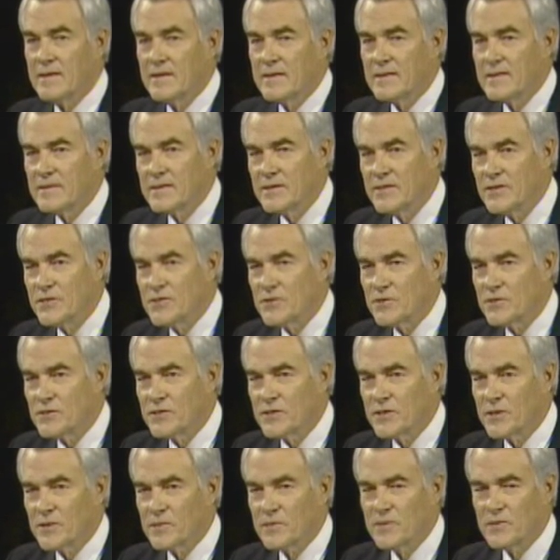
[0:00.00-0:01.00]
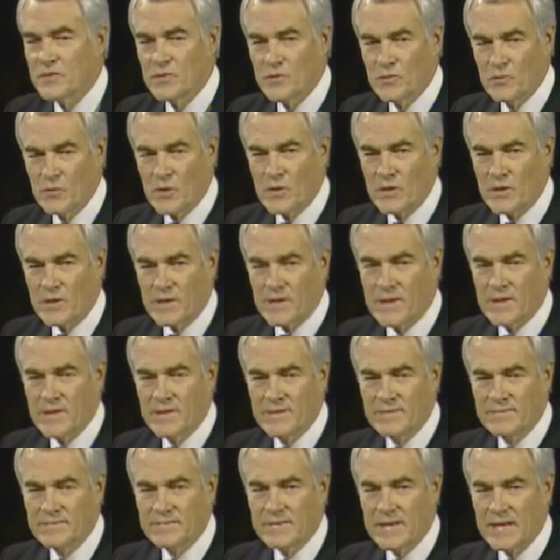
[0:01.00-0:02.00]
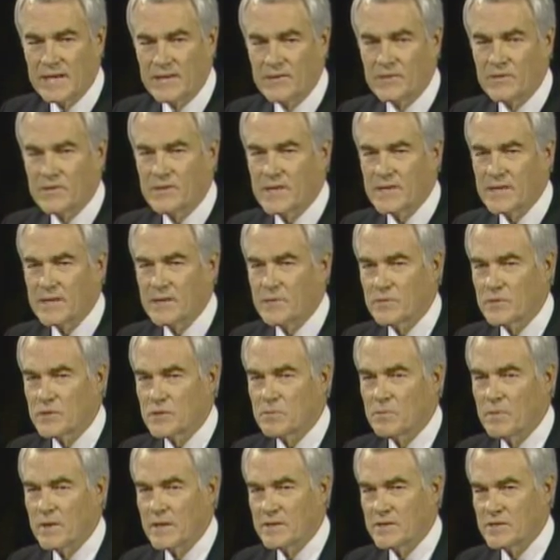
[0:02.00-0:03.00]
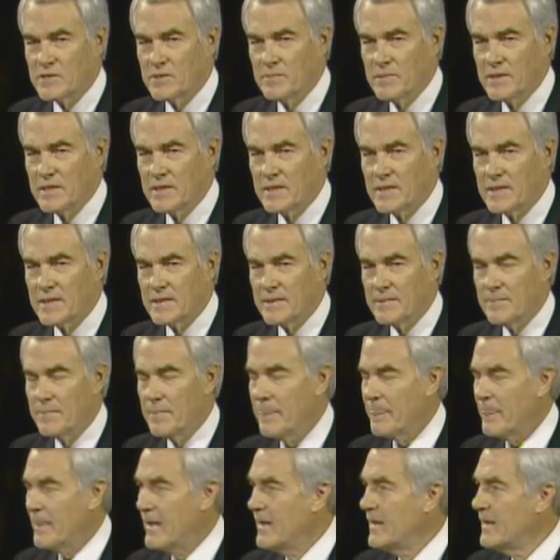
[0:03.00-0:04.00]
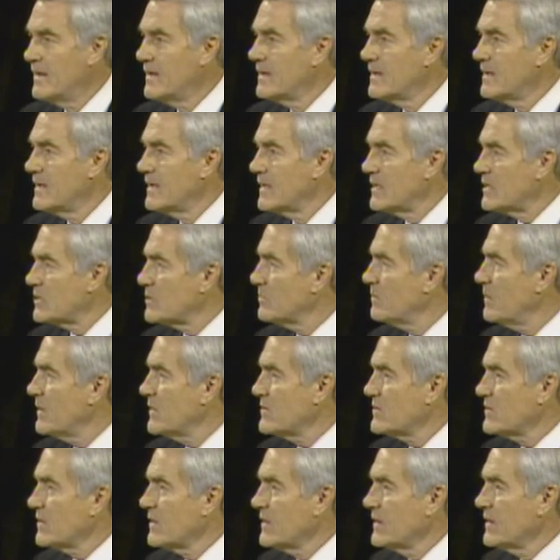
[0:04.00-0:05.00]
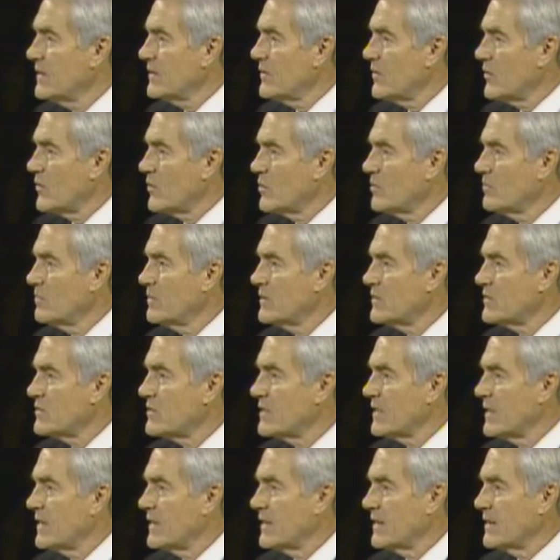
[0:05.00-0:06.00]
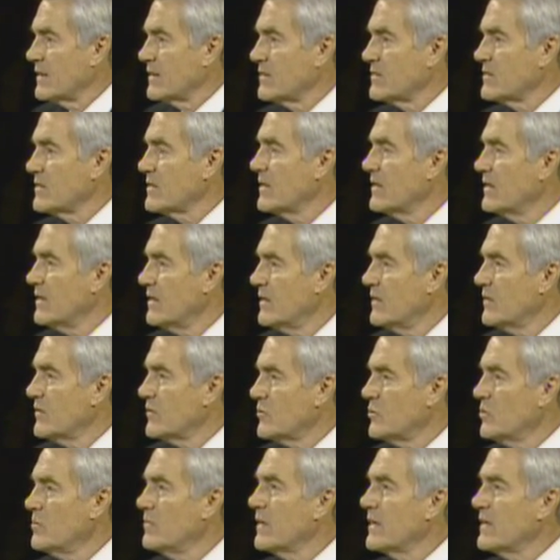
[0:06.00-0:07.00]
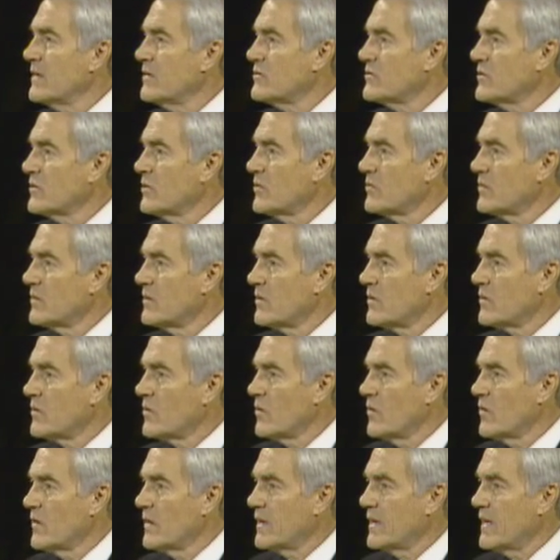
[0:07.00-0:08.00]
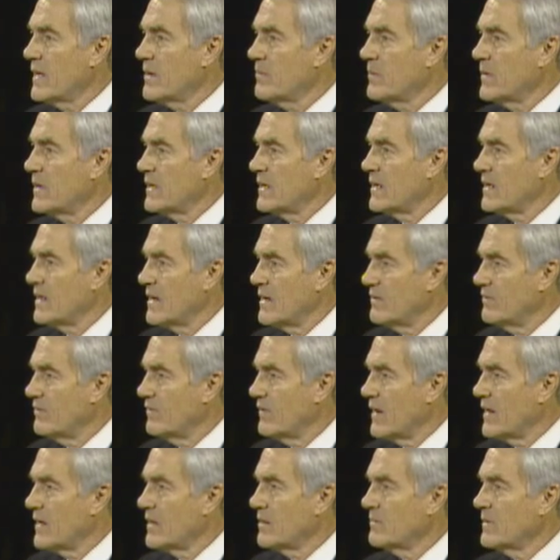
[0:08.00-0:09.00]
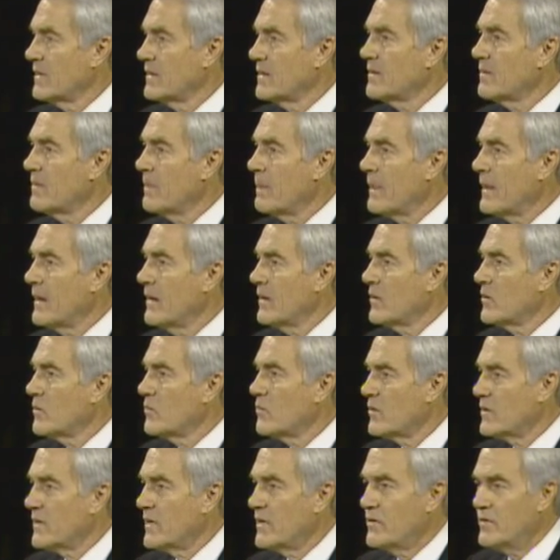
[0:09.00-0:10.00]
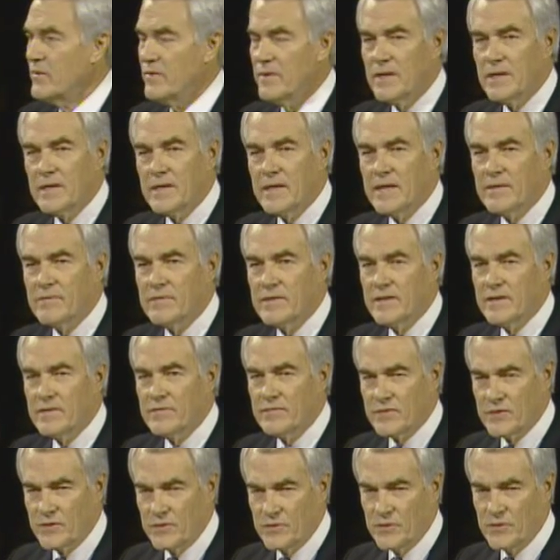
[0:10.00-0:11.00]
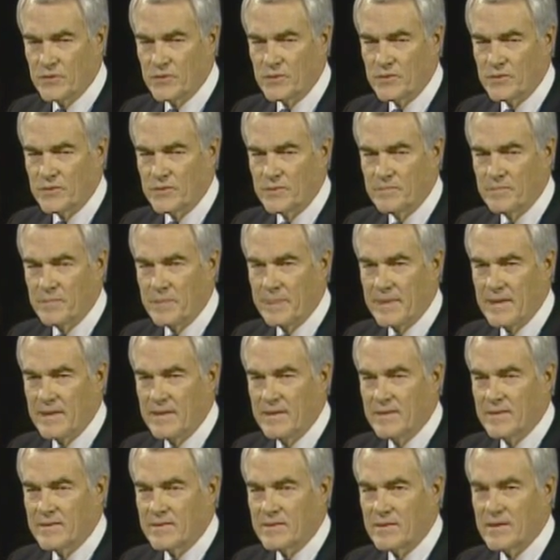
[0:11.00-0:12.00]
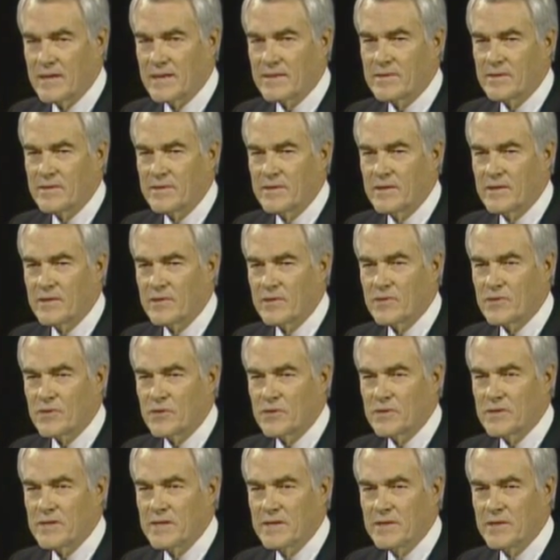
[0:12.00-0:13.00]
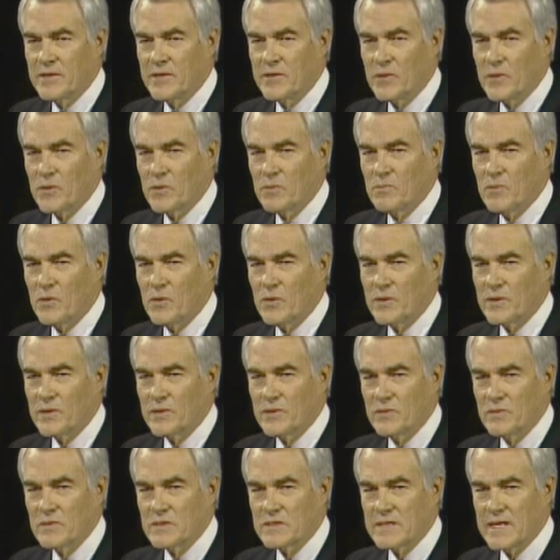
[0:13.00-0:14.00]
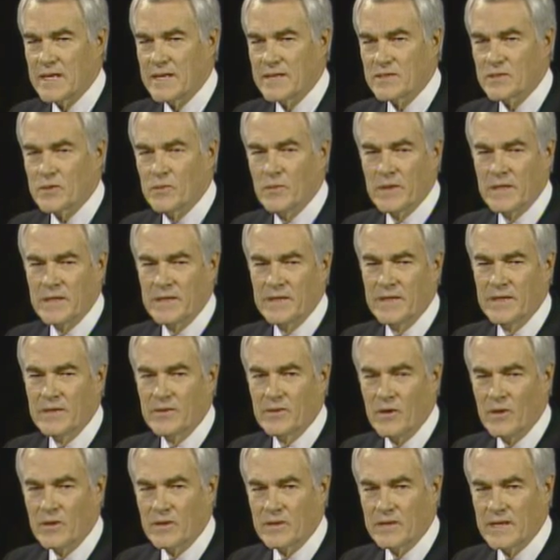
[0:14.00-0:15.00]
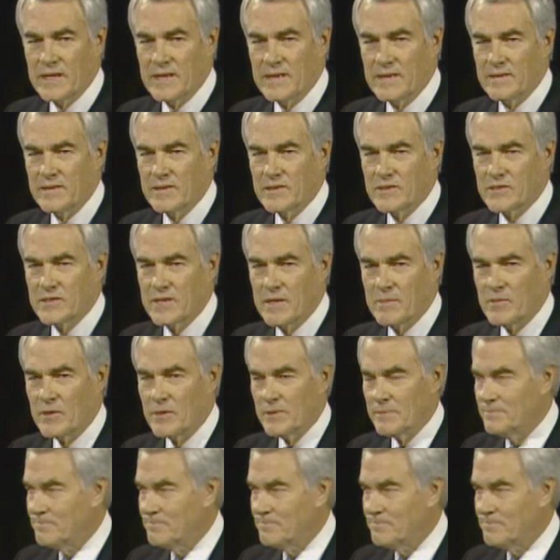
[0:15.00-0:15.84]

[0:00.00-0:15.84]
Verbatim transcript: teach your children to work and to take responsibility, especially in urban settings. Too many children are growing up in an environment where they do not have enough to do they're like the young 13 year old boy who was asked what he did all day in the summer.